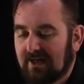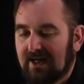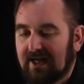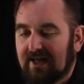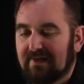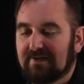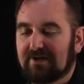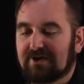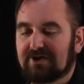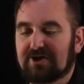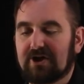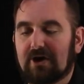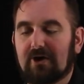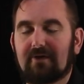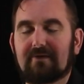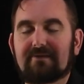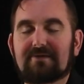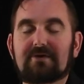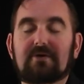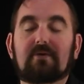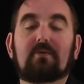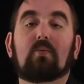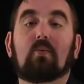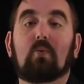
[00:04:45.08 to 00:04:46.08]
and the
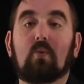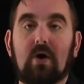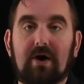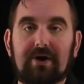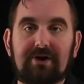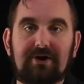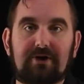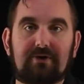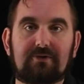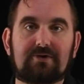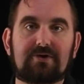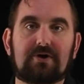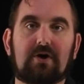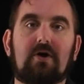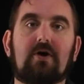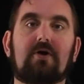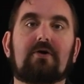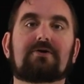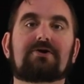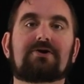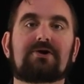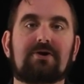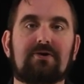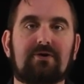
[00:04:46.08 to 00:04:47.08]
shelves are one U
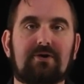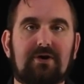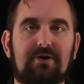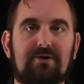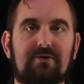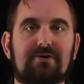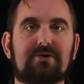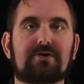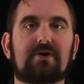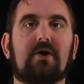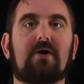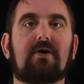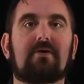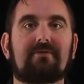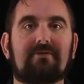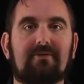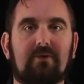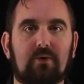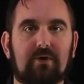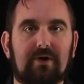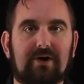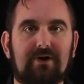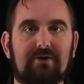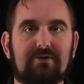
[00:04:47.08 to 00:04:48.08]
tall, two U tall,
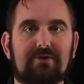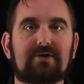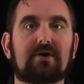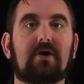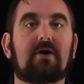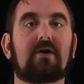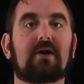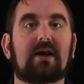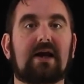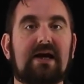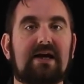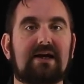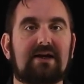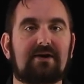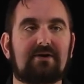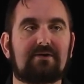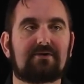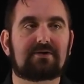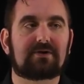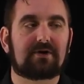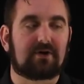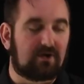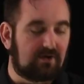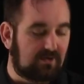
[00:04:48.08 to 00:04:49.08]
four U tall, eight
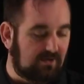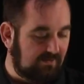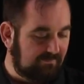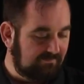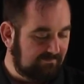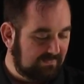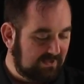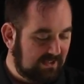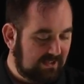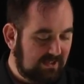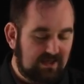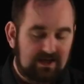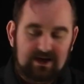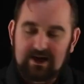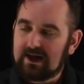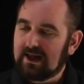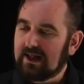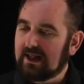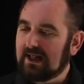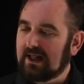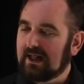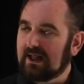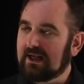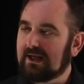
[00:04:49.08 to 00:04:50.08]
U tall.
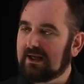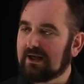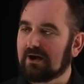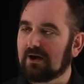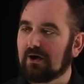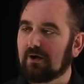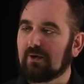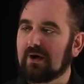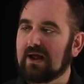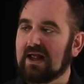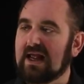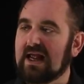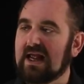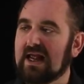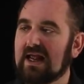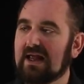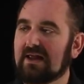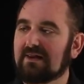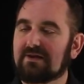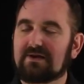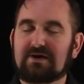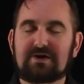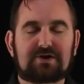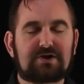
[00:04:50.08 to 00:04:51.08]
You know,
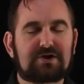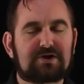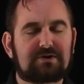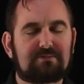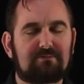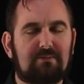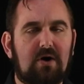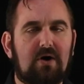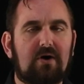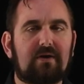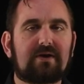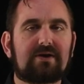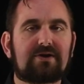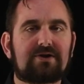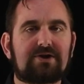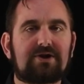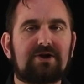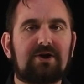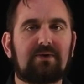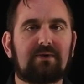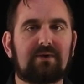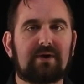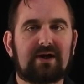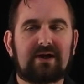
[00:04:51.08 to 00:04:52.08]
the
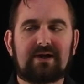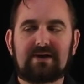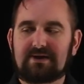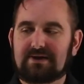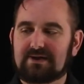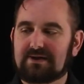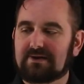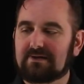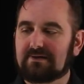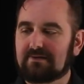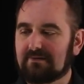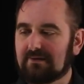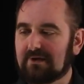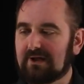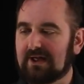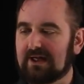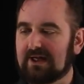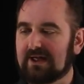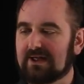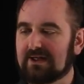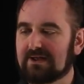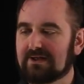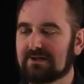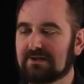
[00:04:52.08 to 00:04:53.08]
smallest unit
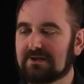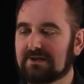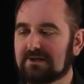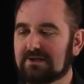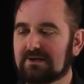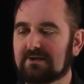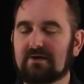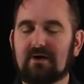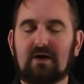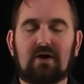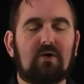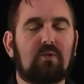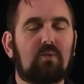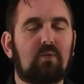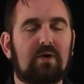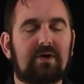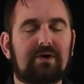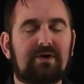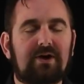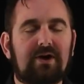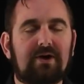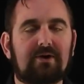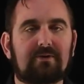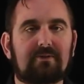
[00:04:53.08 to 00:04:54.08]
is a
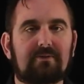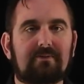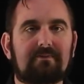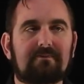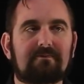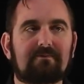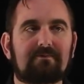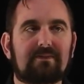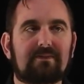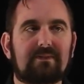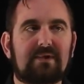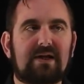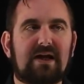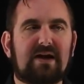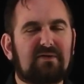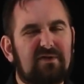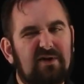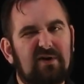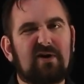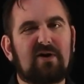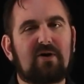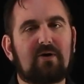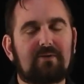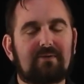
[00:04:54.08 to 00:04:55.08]
one U. Now
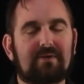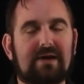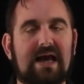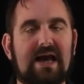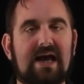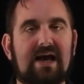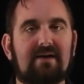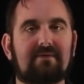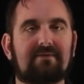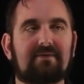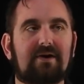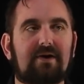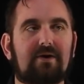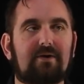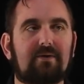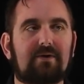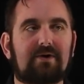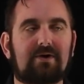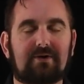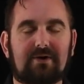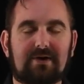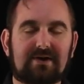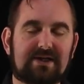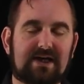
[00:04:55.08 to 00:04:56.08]
there are half U,
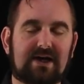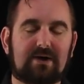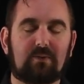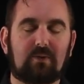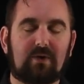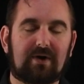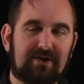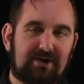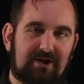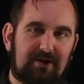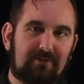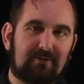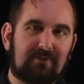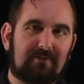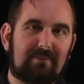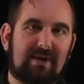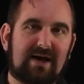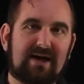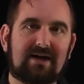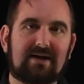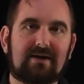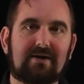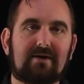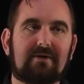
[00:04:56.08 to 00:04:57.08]
and you can take one U and
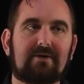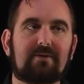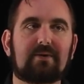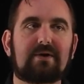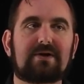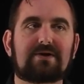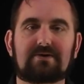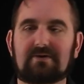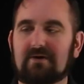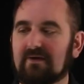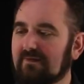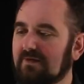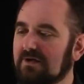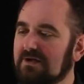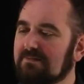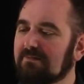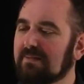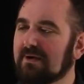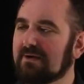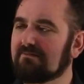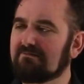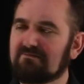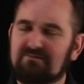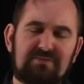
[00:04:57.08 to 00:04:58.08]
make it into three servers.
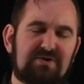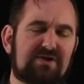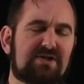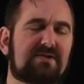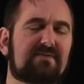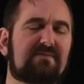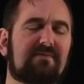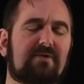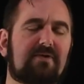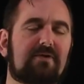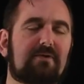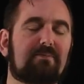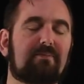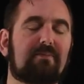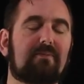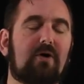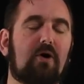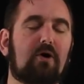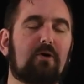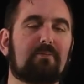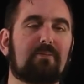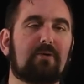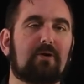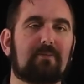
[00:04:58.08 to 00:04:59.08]
But just for the,
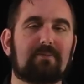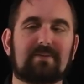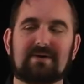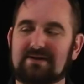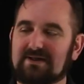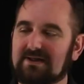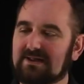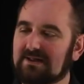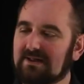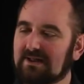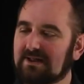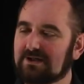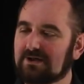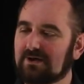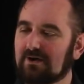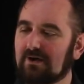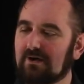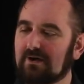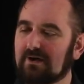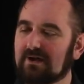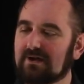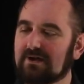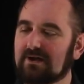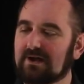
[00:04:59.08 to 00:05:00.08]
our purposes, let's
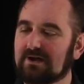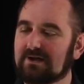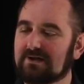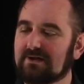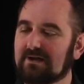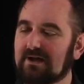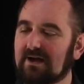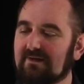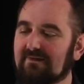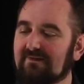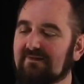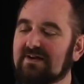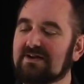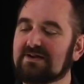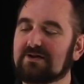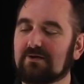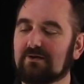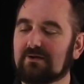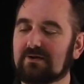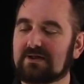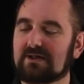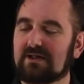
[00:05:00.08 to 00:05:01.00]
call it a, a physical